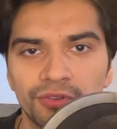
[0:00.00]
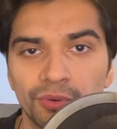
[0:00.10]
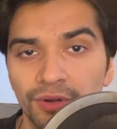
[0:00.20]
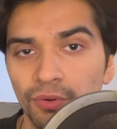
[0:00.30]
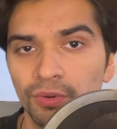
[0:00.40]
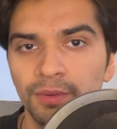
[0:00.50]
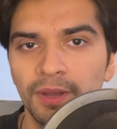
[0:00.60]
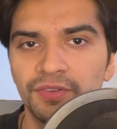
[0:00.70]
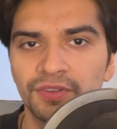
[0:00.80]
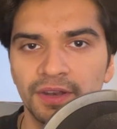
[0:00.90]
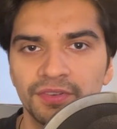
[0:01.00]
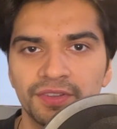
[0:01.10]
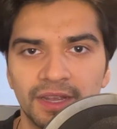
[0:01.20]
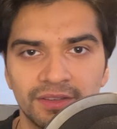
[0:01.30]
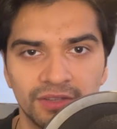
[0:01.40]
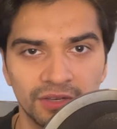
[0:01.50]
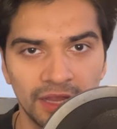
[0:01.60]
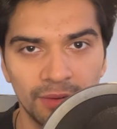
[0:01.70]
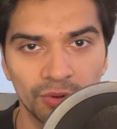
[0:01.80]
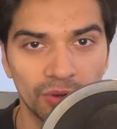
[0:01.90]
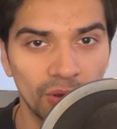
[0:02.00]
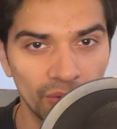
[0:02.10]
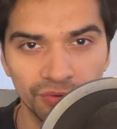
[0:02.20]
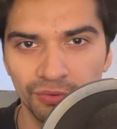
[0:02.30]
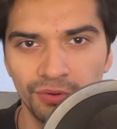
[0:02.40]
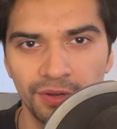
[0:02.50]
so it only made sense that the game would also do